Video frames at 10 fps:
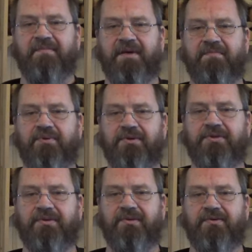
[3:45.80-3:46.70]
being
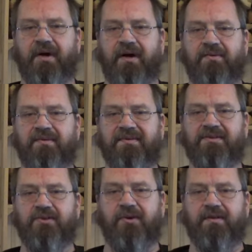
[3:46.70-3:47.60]
pushed to the ground,
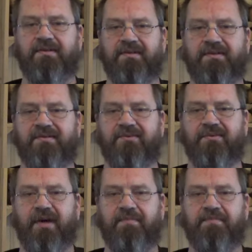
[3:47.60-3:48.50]
assaulted and
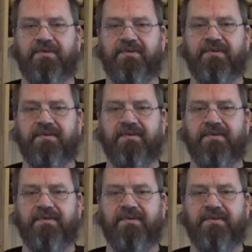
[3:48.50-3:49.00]
raped.